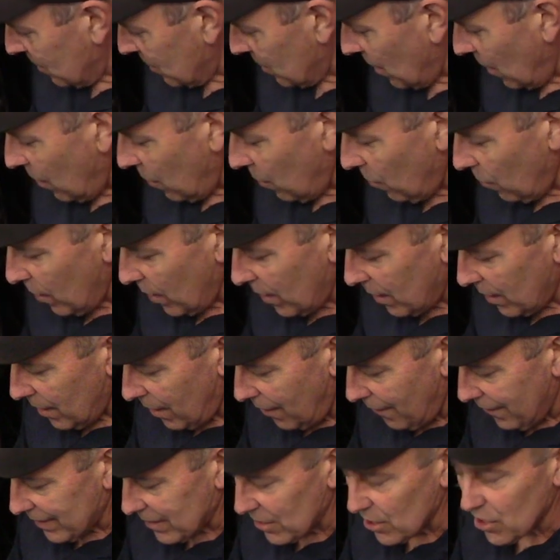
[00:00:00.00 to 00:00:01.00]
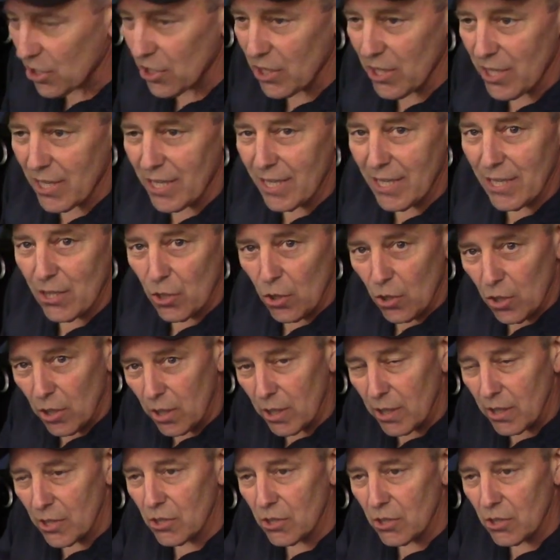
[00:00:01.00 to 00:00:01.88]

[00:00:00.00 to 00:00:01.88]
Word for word: So, all right, let's go underneath the hood.